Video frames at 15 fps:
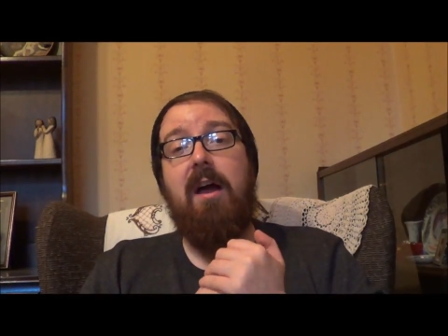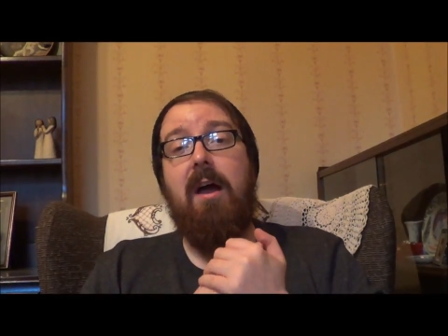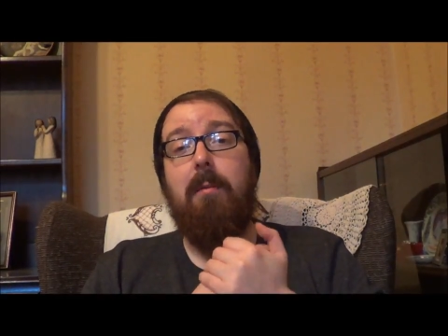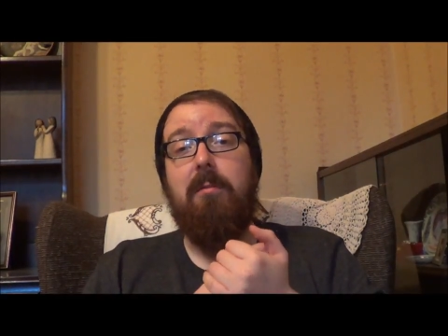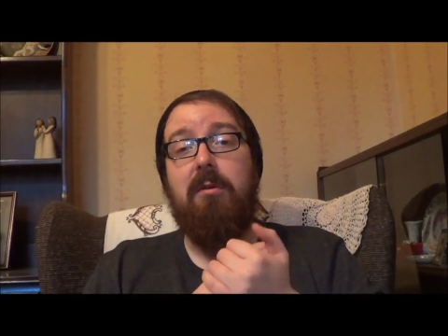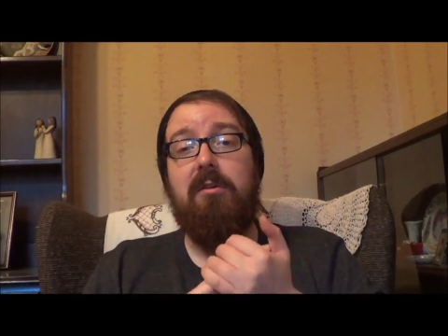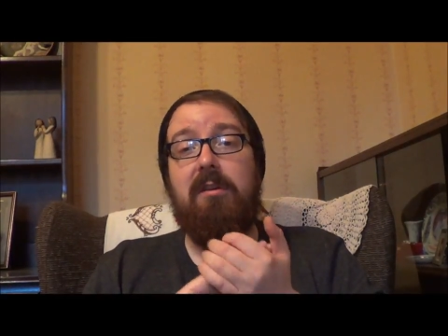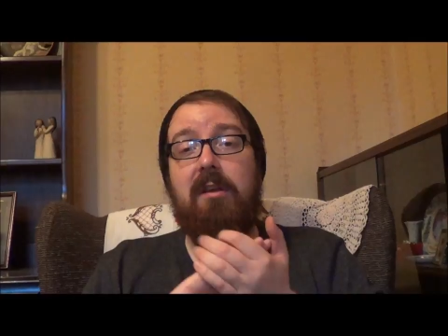
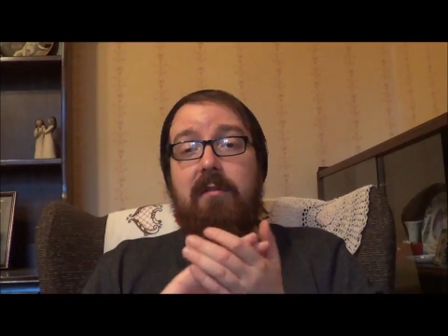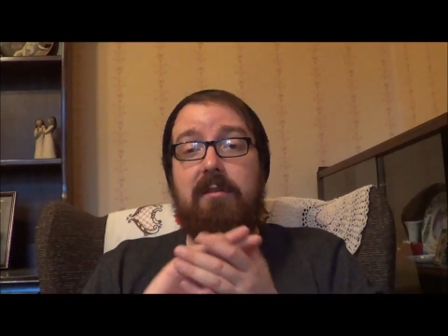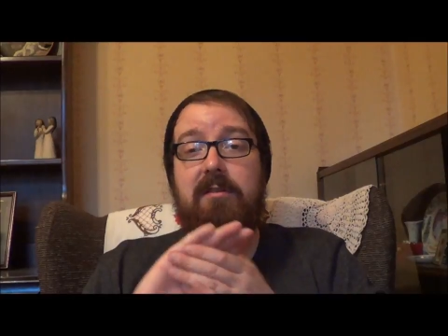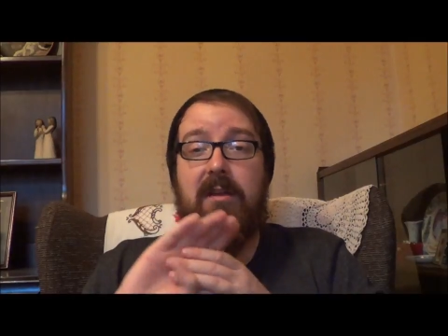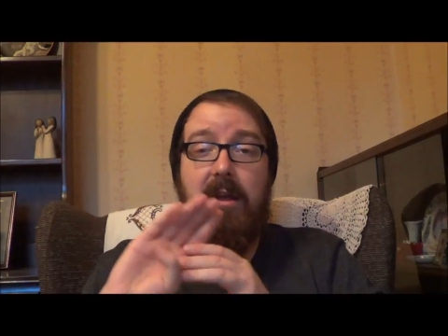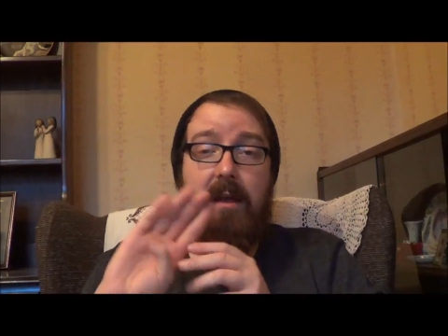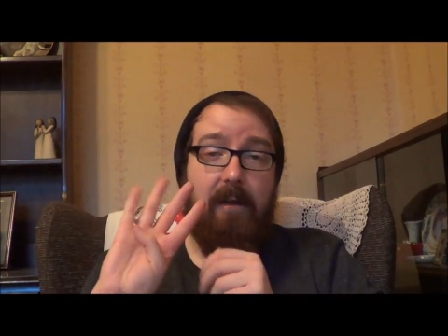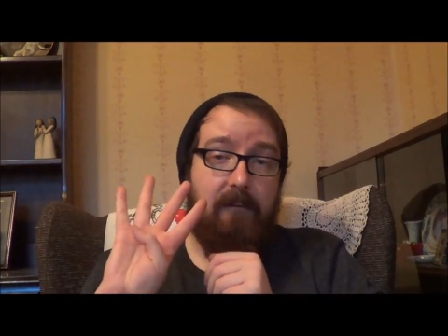I'm going to give it
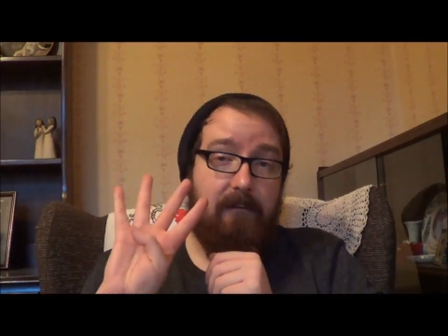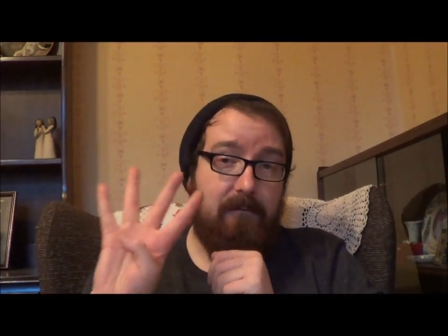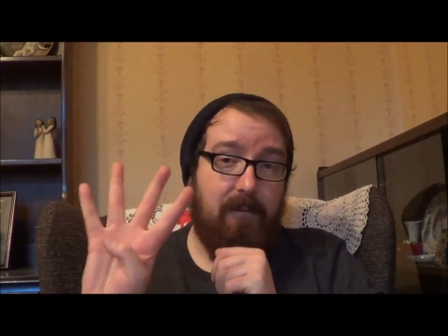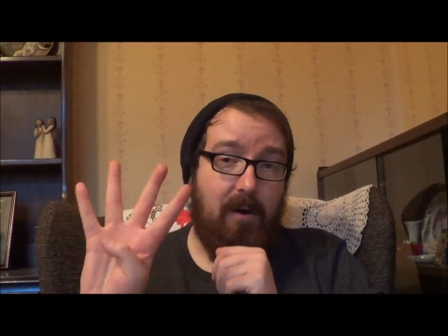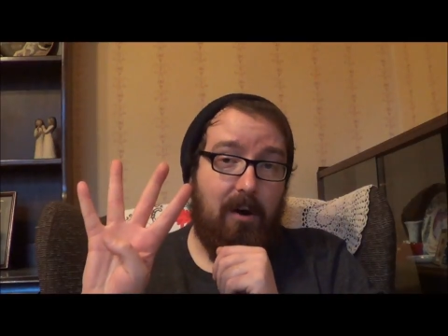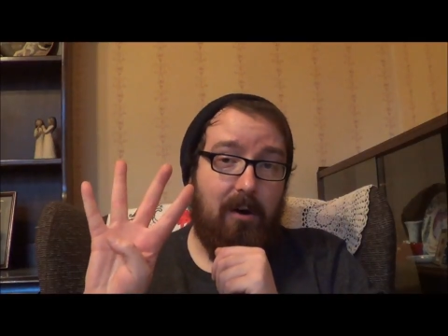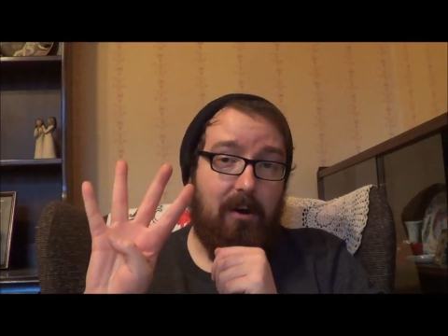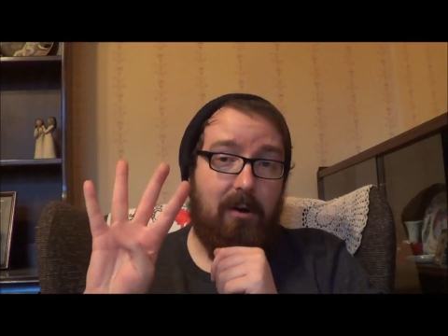a
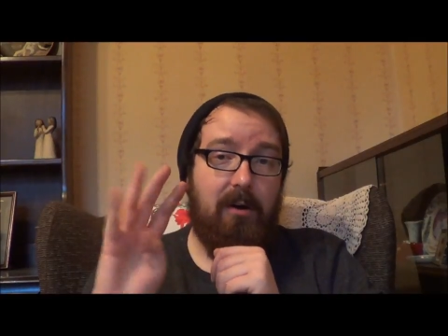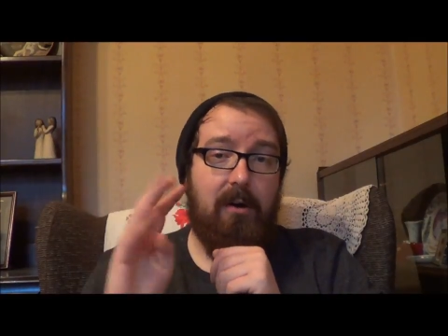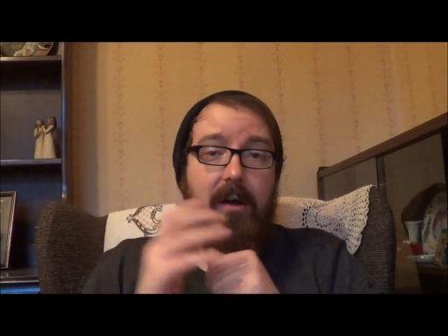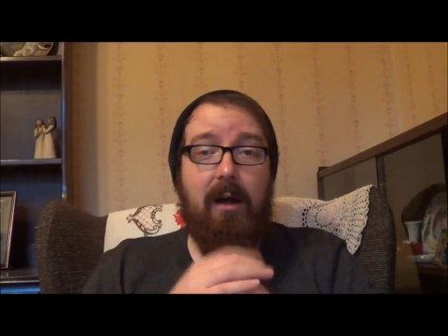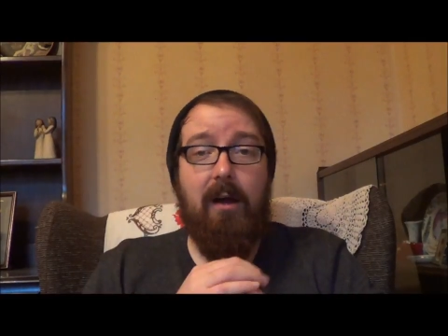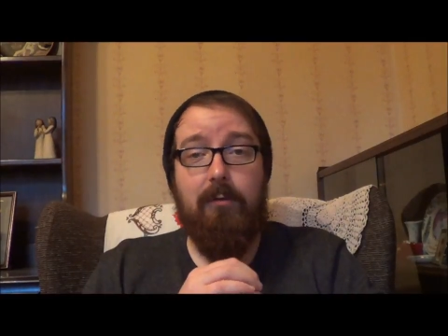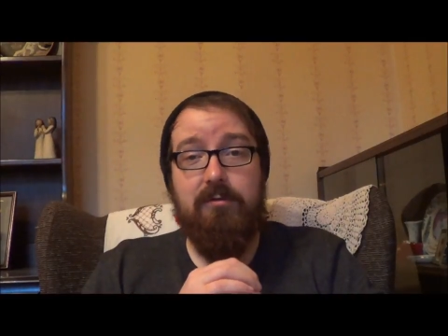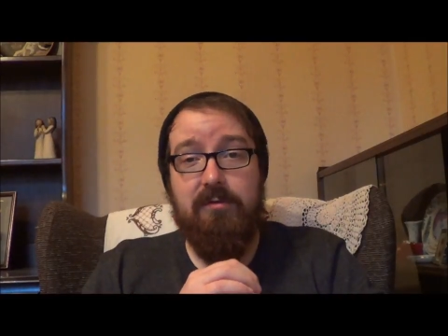4
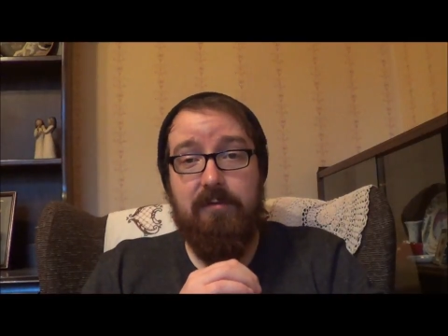out